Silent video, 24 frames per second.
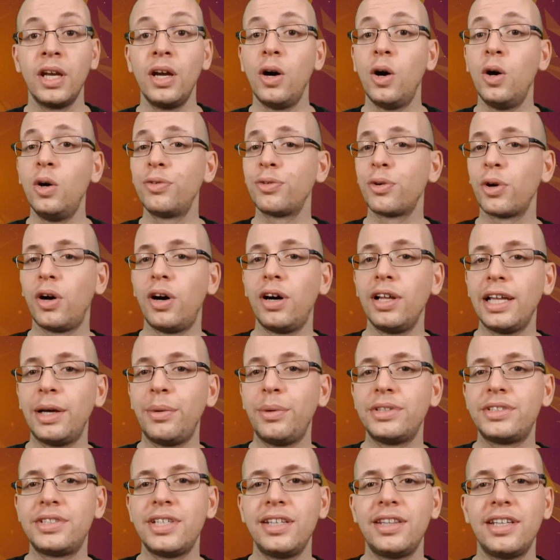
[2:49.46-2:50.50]
Overall, I
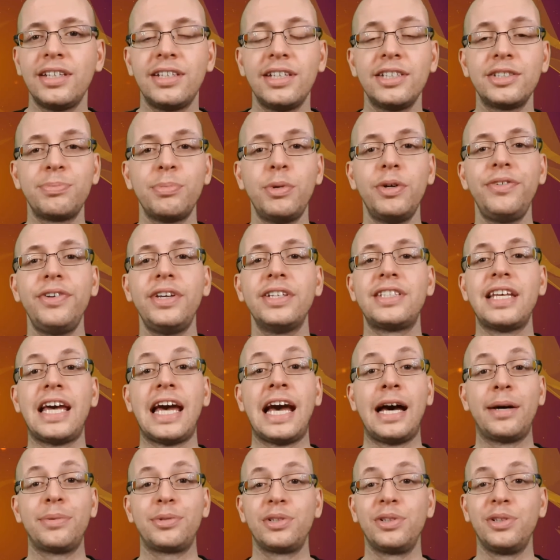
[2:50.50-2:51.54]
would say that this movie is
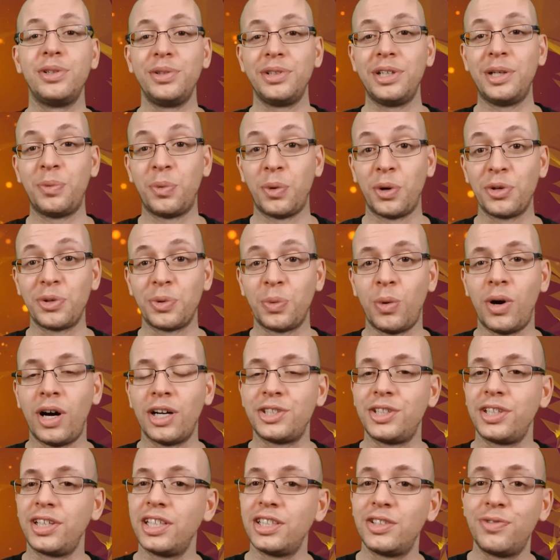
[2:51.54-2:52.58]
absolutely worth
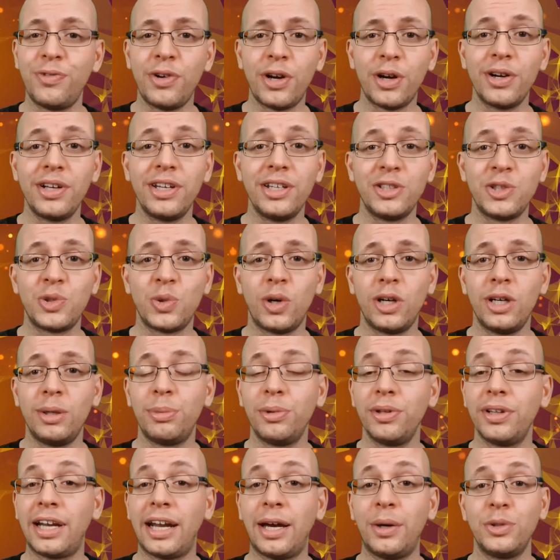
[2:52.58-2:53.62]
watching. It's very
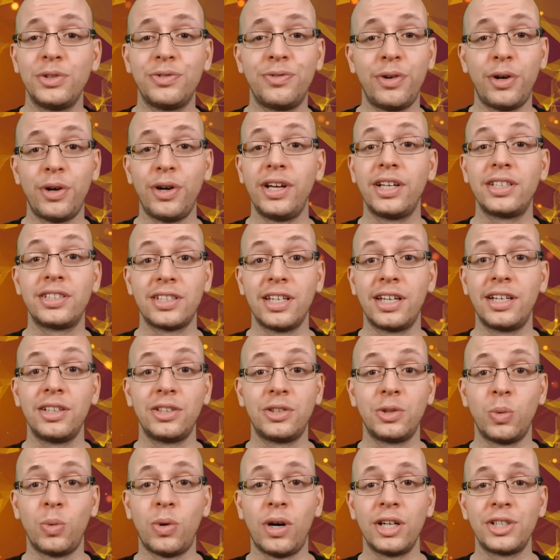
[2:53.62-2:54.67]
enjoyable and I was very excited
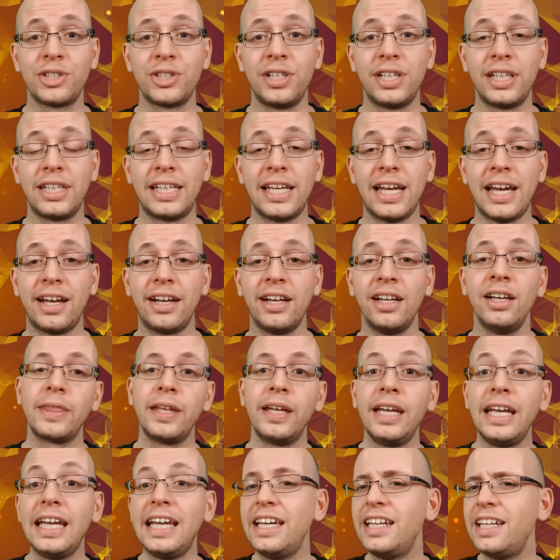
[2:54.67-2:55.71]
to watch it again.
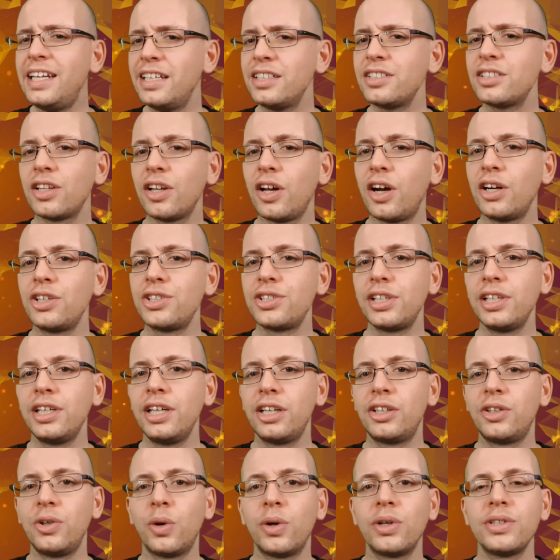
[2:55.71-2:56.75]
It is largely
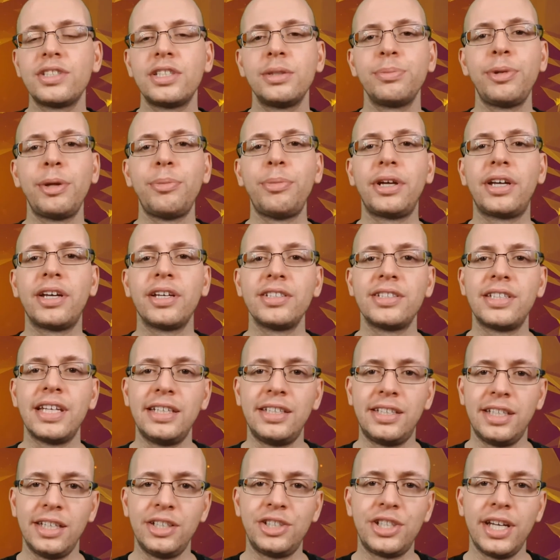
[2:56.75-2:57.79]
ignored simply because they
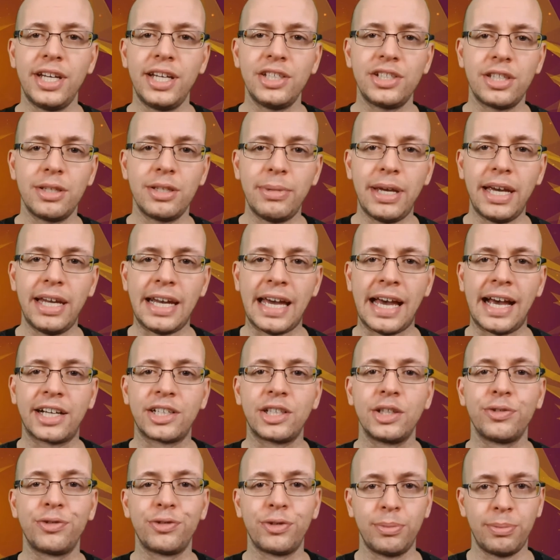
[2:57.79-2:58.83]
did change the main
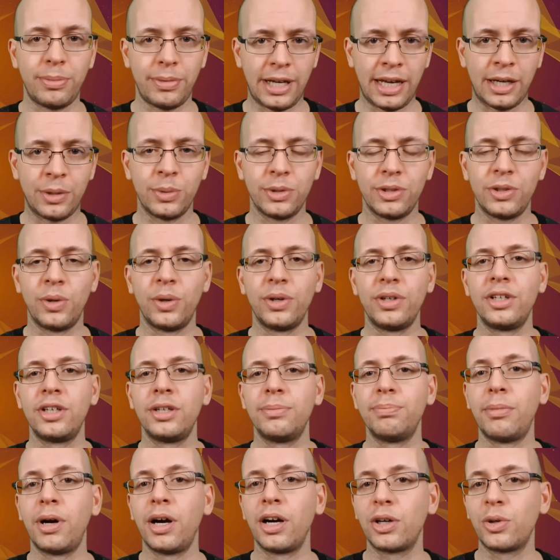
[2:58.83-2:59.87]
actor from Edward Norton to
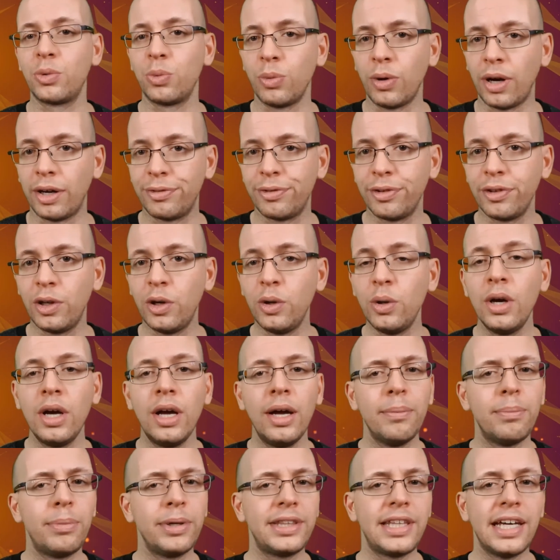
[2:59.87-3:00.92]
Mark Ruffalo,
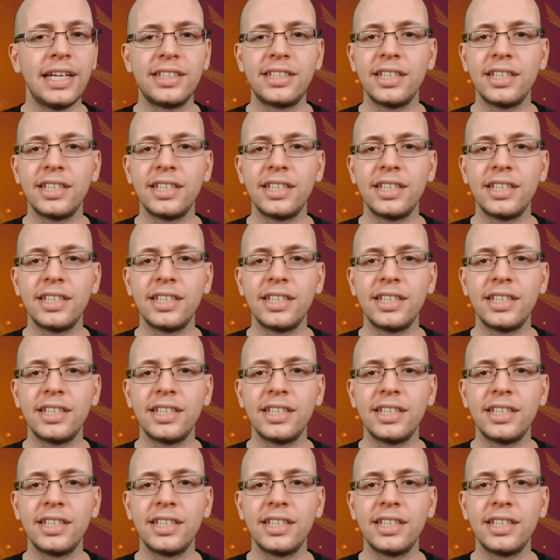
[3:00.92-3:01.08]
but that